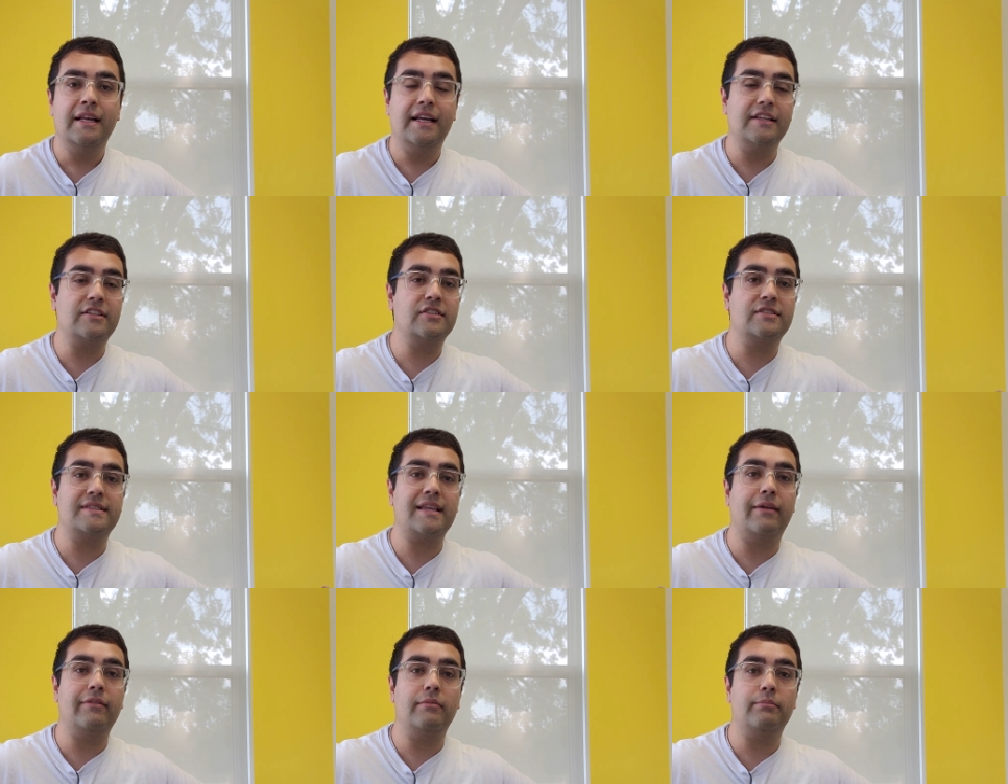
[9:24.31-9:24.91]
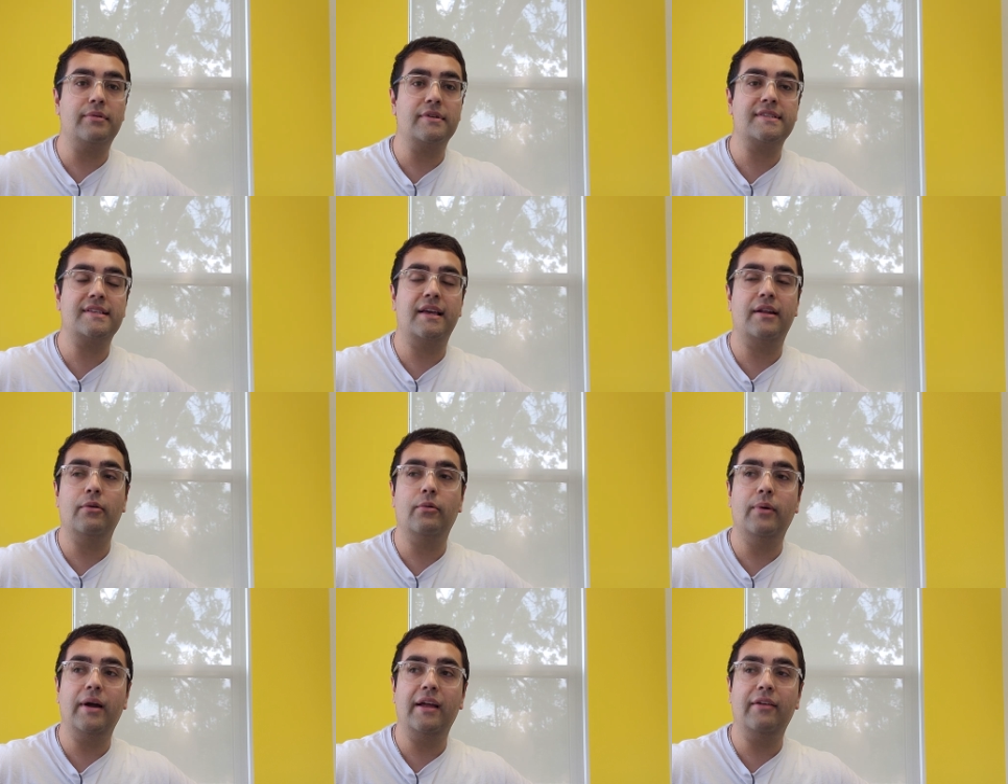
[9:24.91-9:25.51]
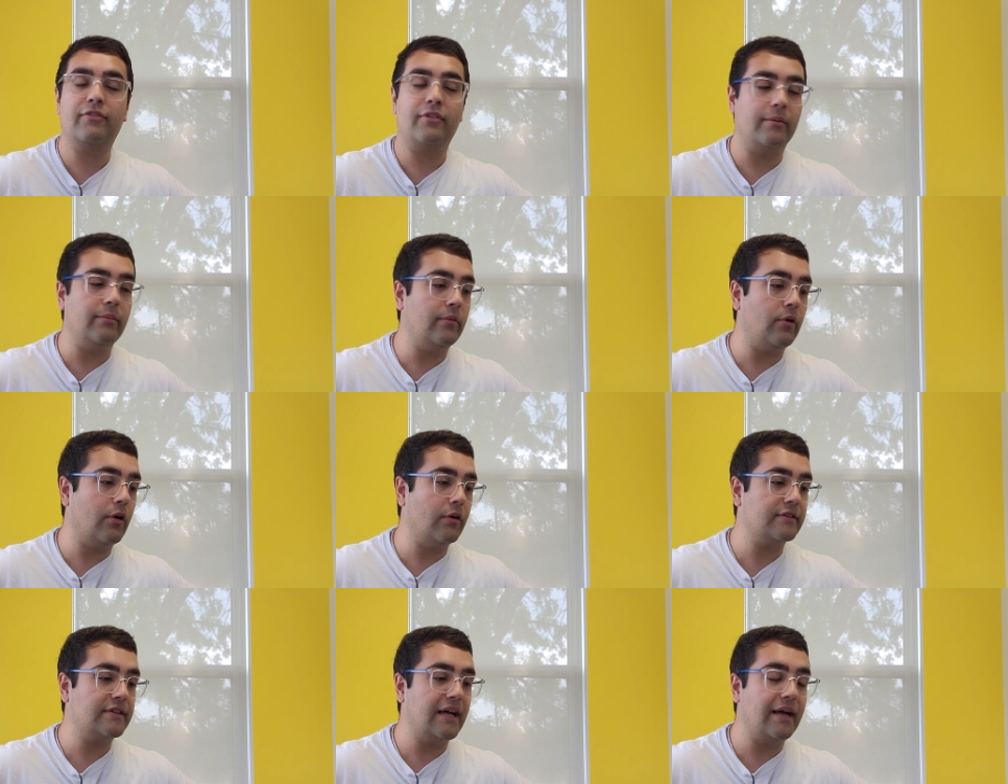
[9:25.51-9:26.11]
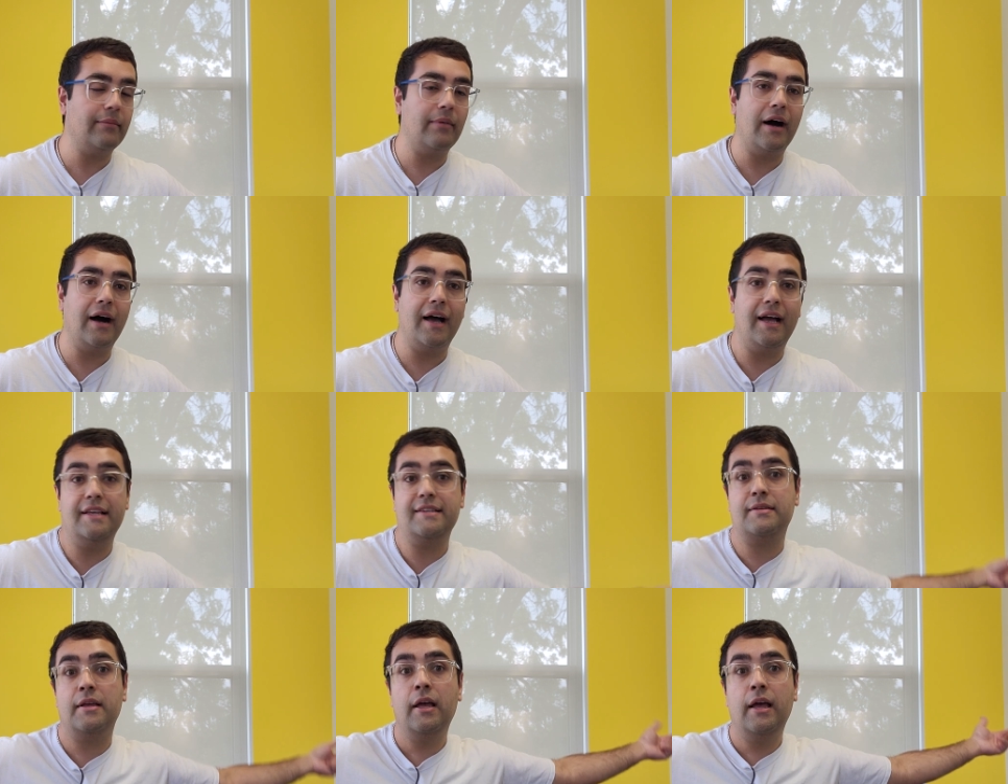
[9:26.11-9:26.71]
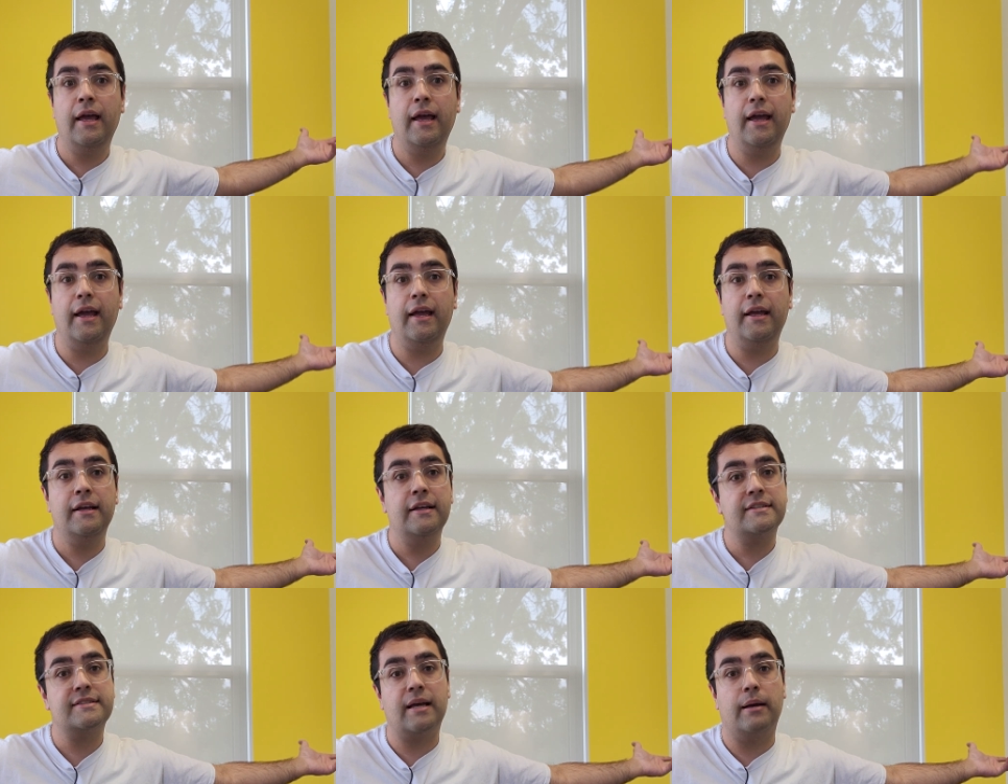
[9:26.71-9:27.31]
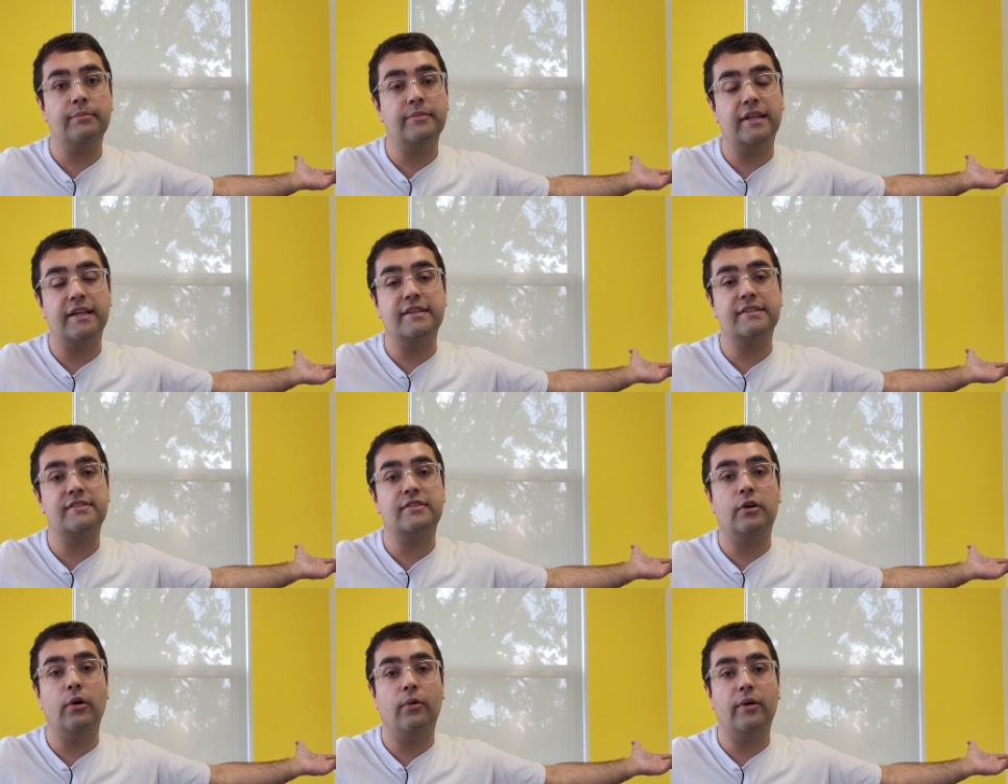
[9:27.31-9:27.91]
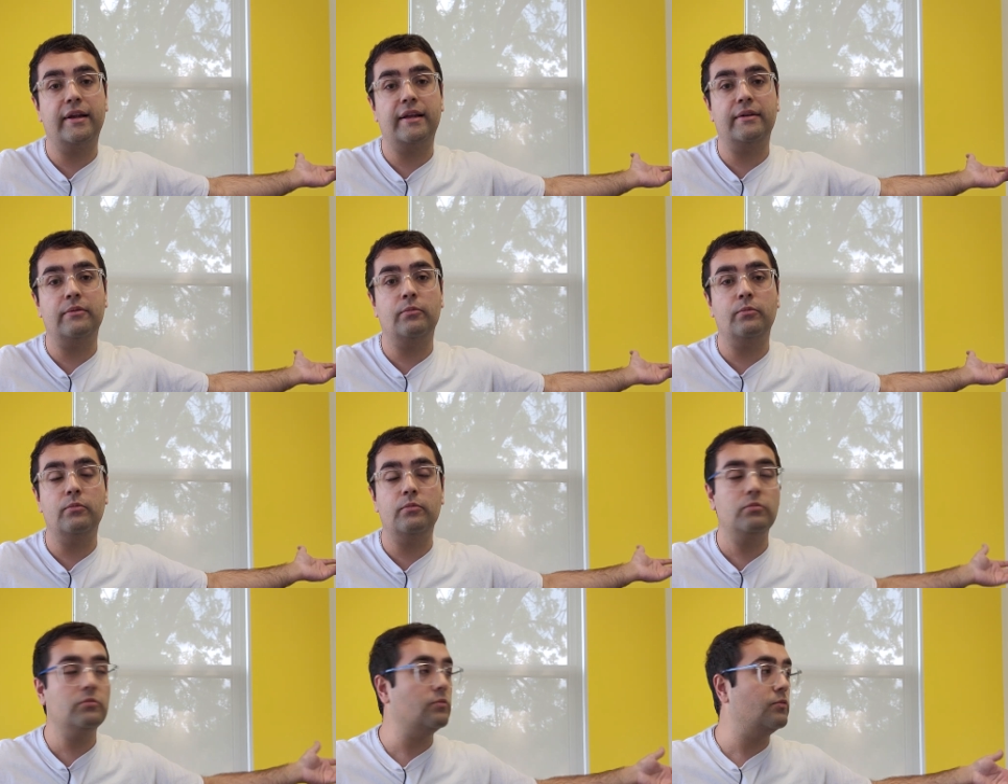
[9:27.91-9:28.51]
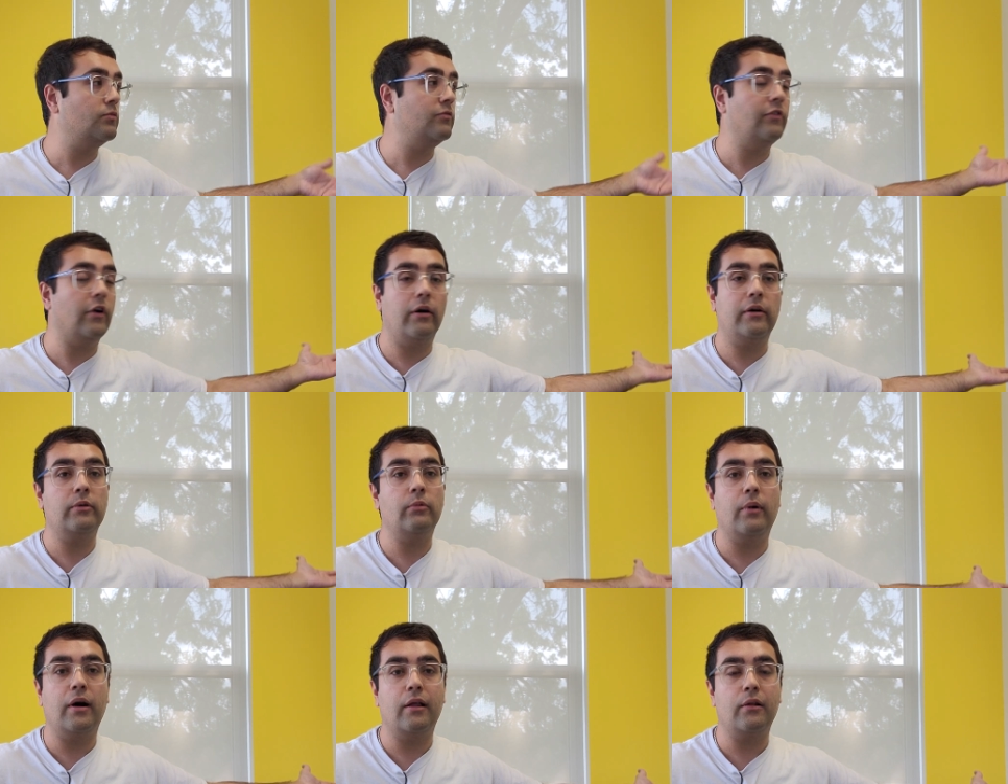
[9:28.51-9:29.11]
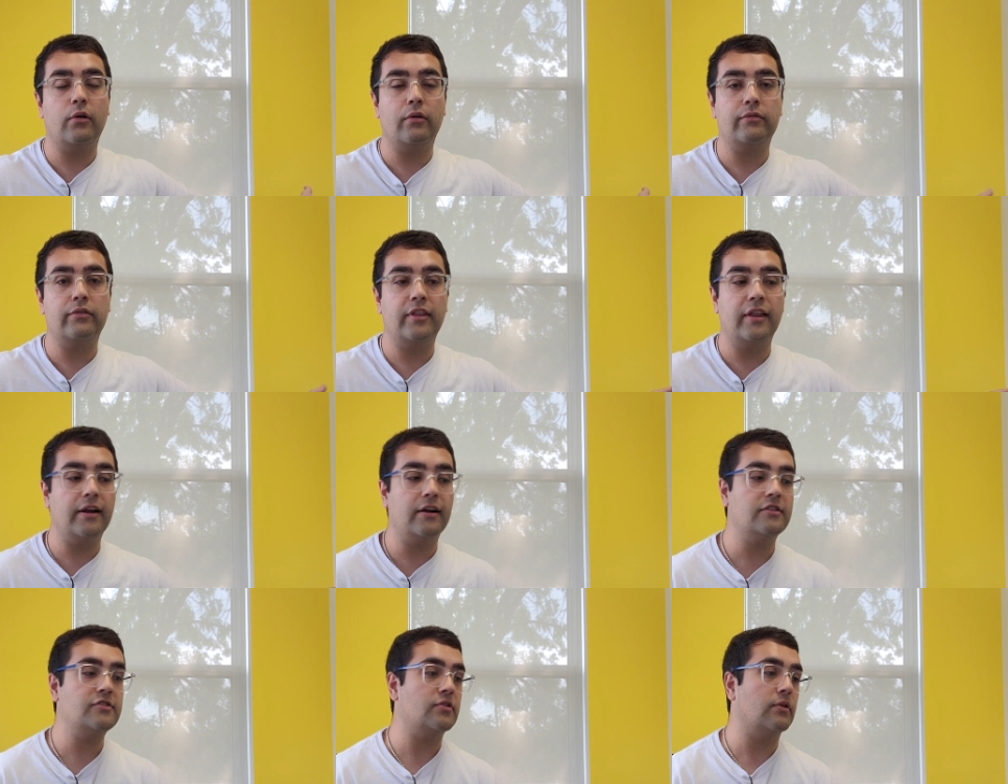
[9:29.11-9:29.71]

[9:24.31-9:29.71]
It's 7% away from all time highs. Hey, something's going very well over there.